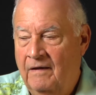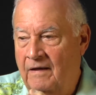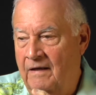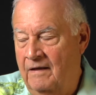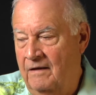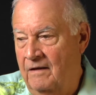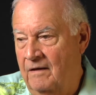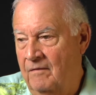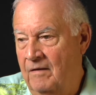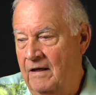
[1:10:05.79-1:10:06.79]
And
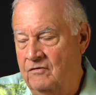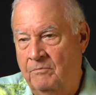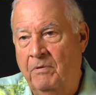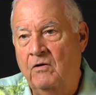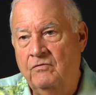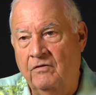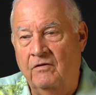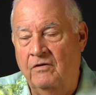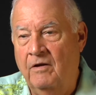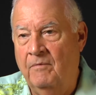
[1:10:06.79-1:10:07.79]
uh, as opposed to
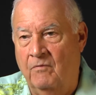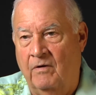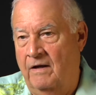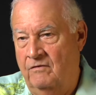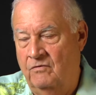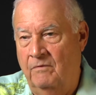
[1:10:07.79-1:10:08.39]
the Democrats,